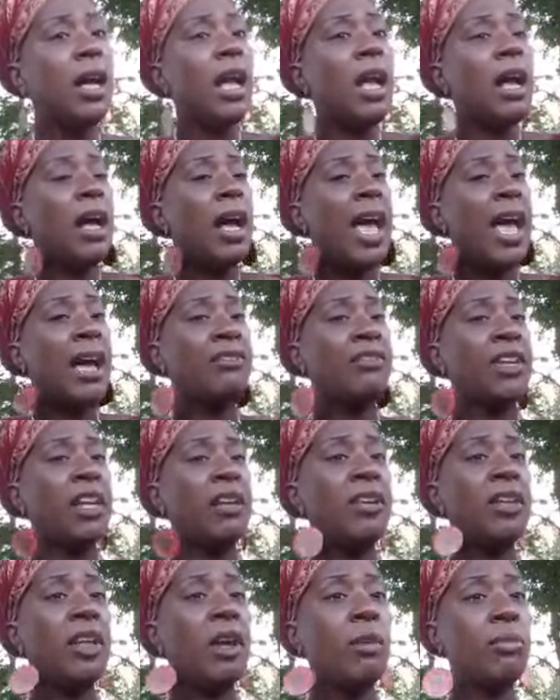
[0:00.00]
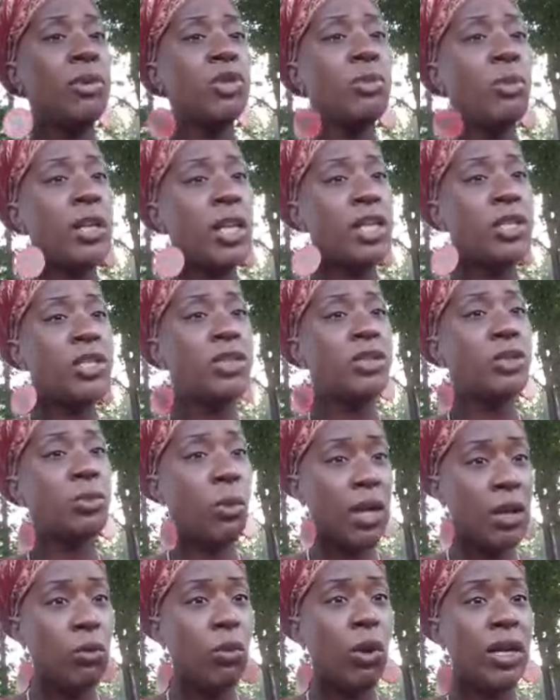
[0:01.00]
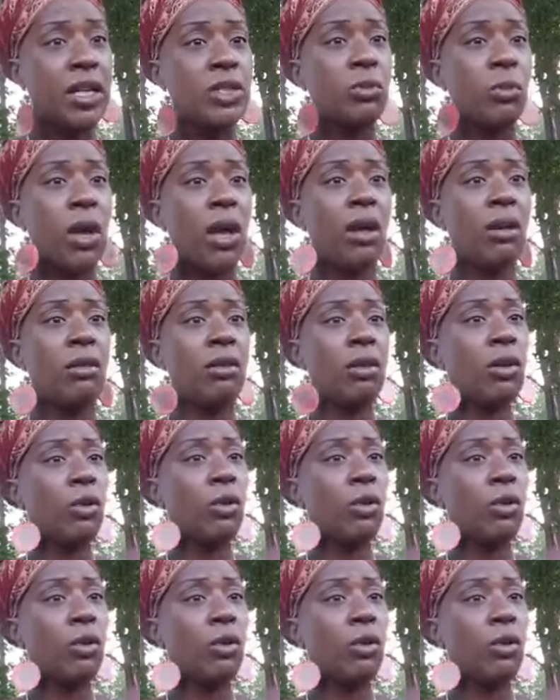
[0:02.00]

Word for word: uh, affidavit number 2021 21 as well,